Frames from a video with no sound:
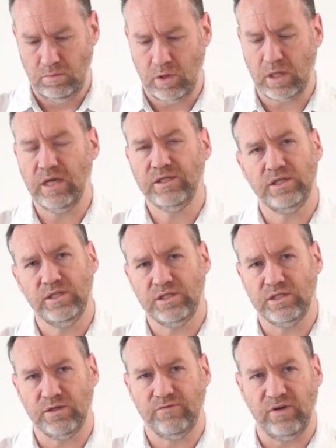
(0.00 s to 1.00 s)
Okay, so this
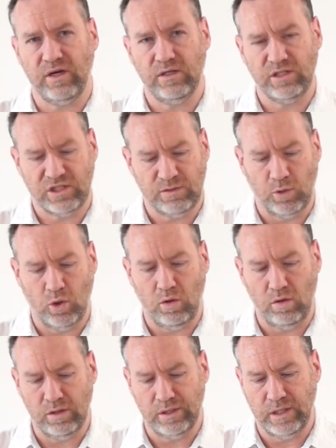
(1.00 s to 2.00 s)
is a fairly
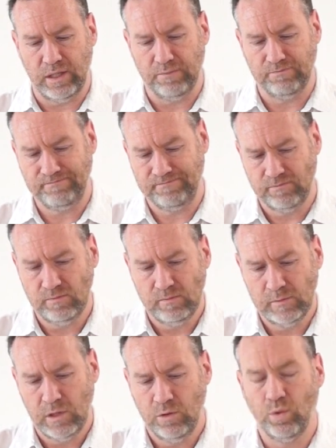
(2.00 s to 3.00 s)
small and
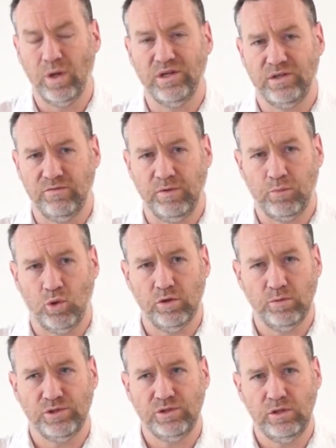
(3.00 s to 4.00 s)
relatively
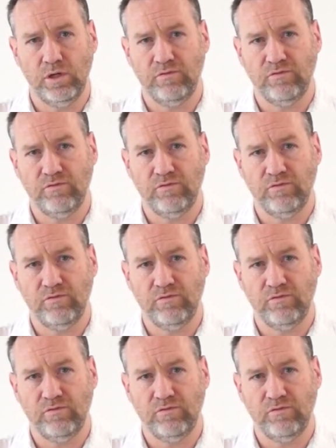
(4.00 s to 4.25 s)
portable studio